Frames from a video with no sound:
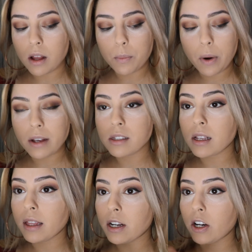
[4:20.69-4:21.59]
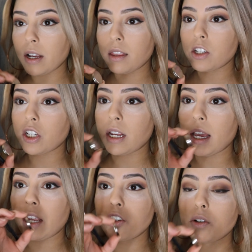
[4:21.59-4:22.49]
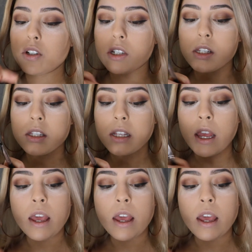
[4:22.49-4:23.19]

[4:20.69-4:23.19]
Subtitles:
pressed glitter in the shade Angel, just